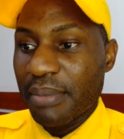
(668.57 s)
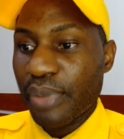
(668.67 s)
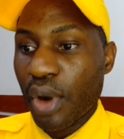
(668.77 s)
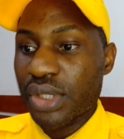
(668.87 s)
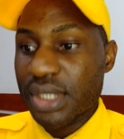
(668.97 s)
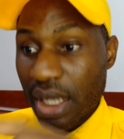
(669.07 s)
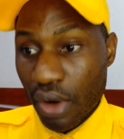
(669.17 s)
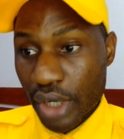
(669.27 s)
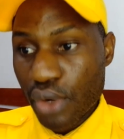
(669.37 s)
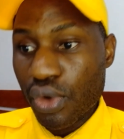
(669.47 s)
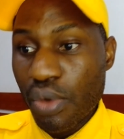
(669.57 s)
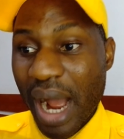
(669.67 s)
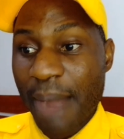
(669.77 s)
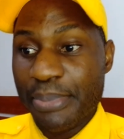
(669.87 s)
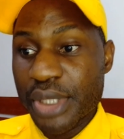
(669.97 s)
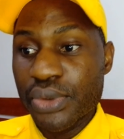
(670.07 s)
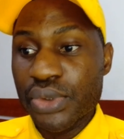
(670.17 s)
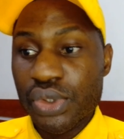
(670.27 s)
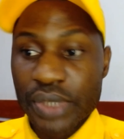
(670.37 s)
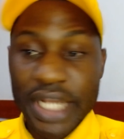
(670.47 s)
plus the curriculum
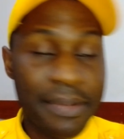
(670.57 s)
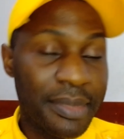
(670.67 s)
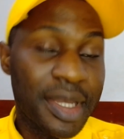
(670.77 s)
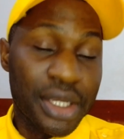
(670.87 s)
appeals to them?